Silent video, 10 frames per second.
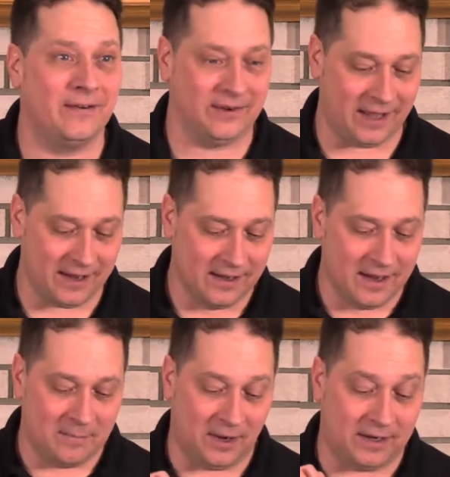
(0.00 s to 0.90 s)
every day.
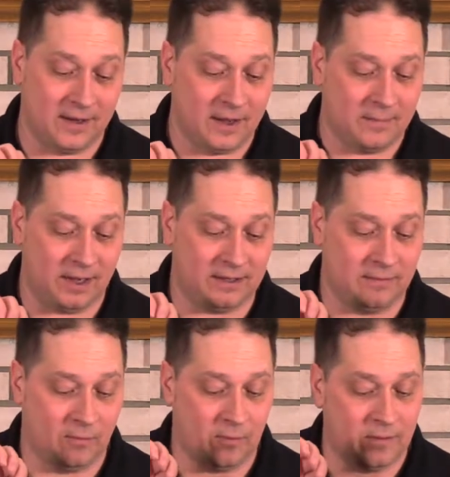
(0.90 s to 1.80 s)
But, but
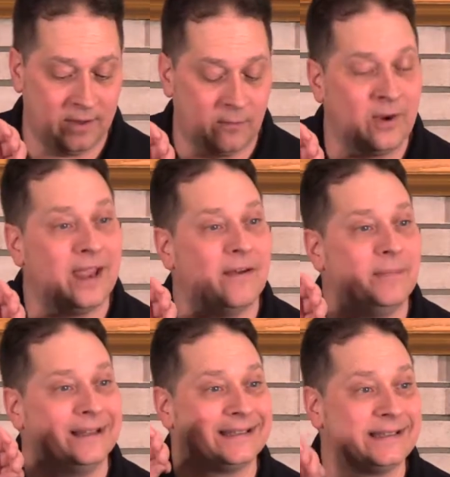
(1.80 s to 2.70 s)
we have
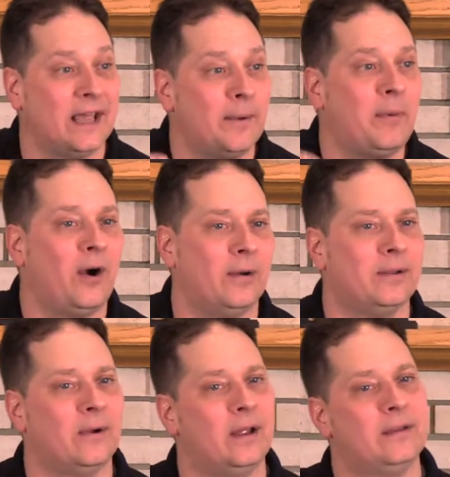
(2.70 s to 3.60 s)
been set apart.
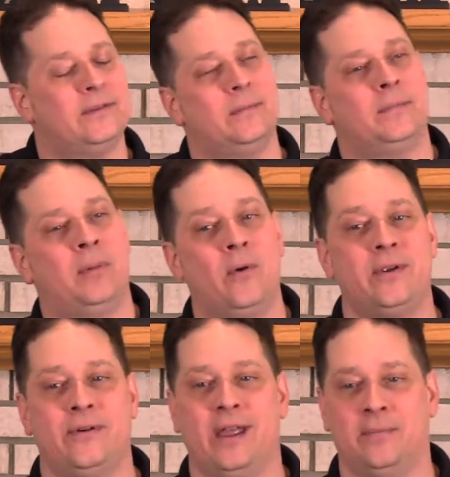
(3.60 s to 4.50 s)
To
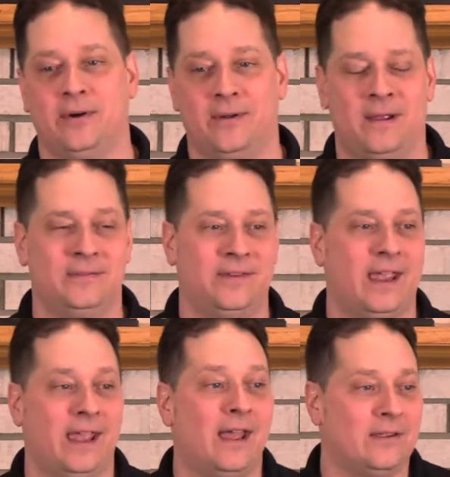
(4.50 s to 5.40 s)
poke your neighbor and
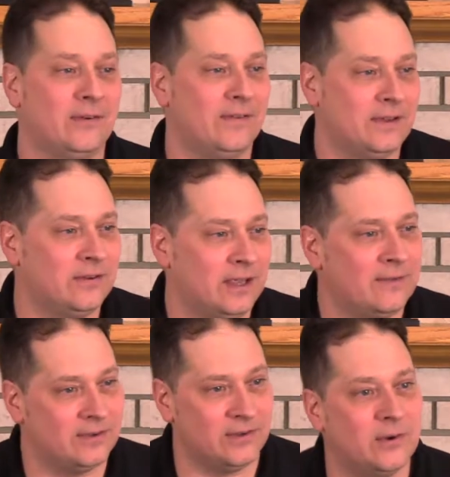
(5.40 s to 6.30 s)
say, yeah, you, you,
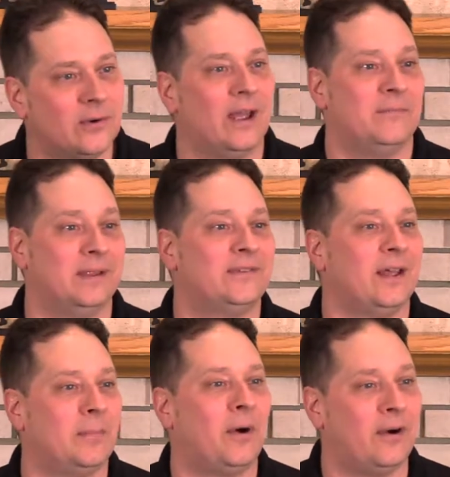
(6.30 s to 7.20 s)
even you have been
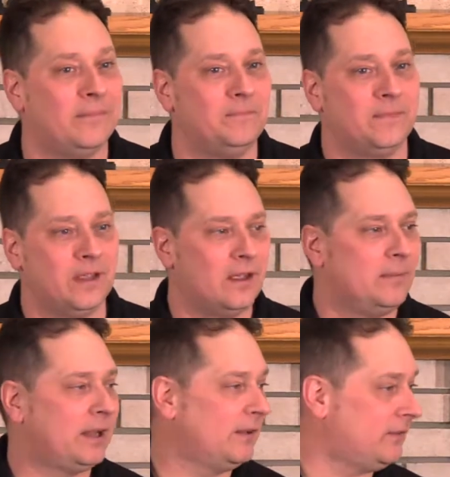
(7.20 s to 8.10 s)
set apart.
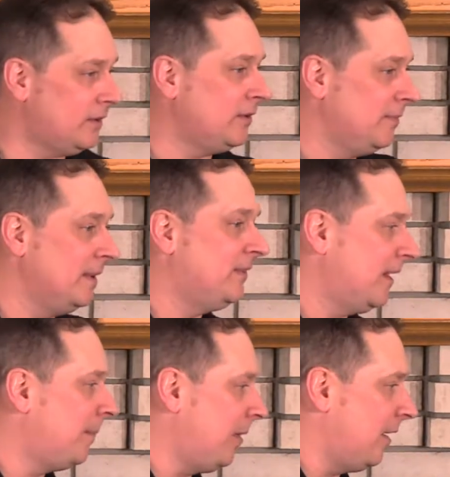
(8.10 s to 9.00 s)
Because you've been
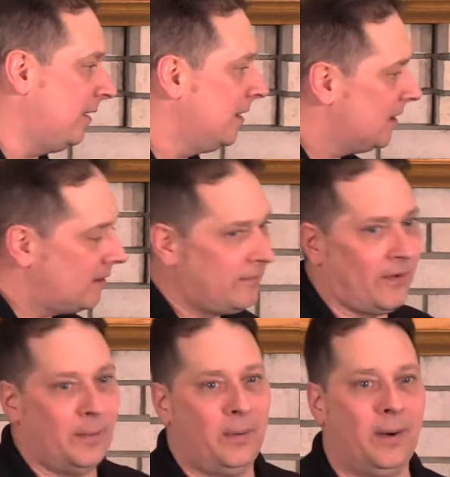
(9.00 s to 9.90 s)
set apart
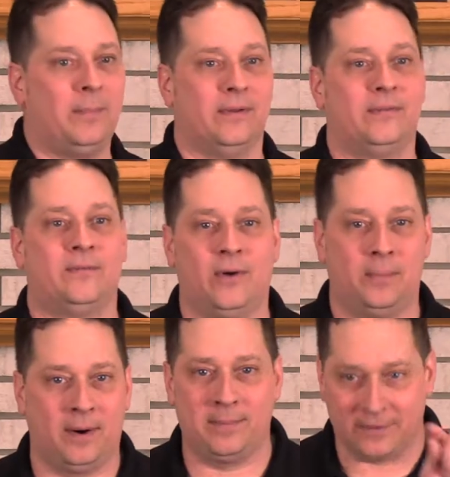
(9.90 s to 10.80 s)
for a purpose, for a
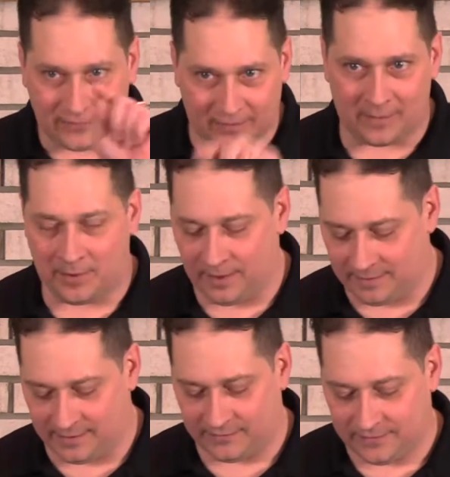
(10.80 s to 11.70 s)
purpose, for a
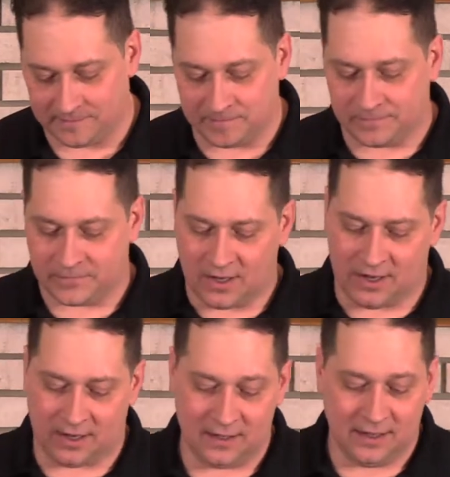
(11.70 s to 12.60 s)
purpose.
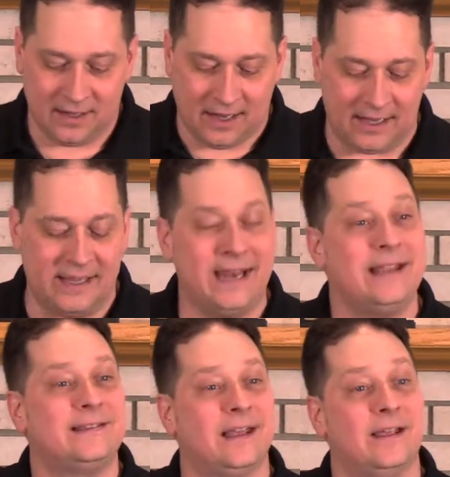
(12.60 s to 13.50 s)
Uh, and then
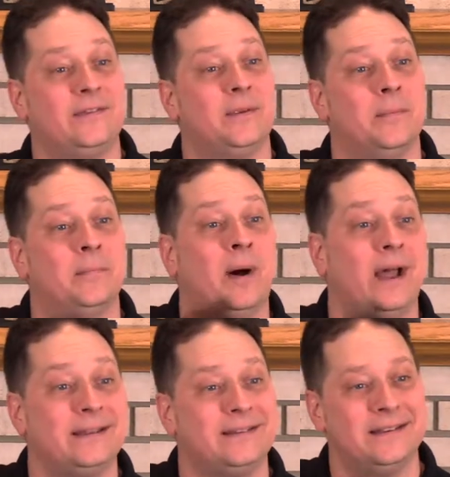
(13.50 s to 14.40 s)
he says,
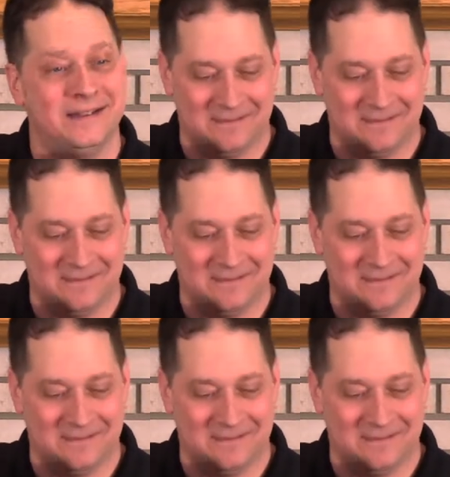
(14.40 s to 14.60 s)
but